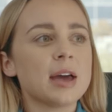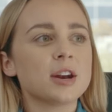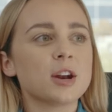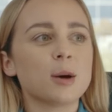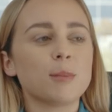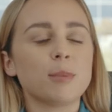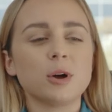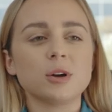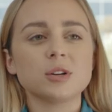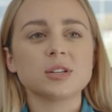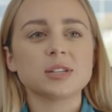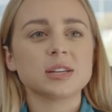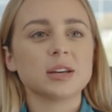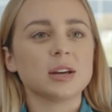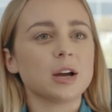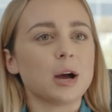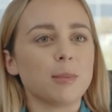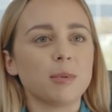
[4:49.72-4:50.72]
ended up
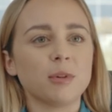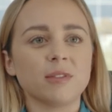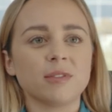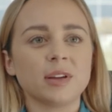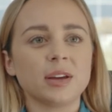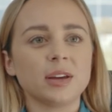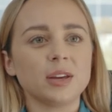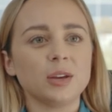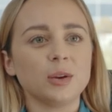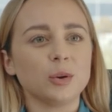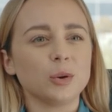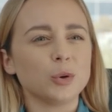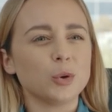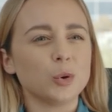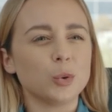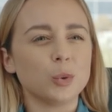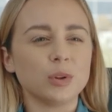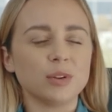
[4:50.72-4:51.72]
purchasing a couple of
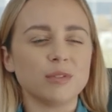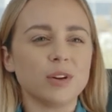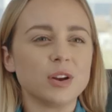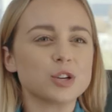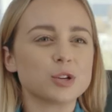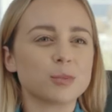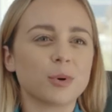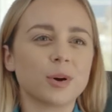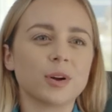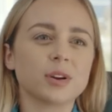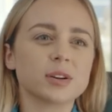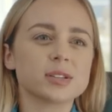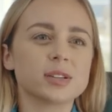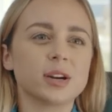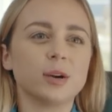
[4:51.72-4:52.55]
cool adventure products